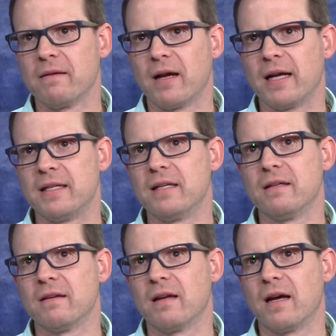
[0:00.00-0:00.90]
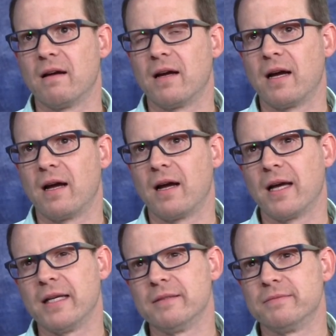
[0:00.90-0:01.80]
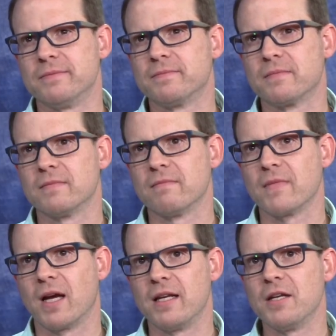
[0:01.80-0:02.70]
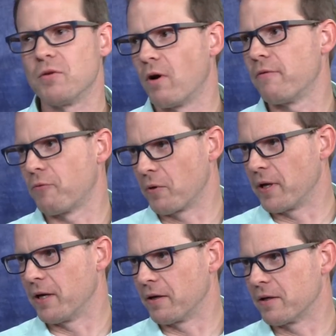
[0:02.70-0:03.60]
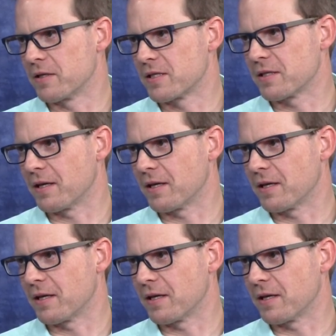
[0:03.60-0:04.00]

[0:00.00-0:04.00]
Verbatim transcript: I didn't. Uh, I I didn't do all four years.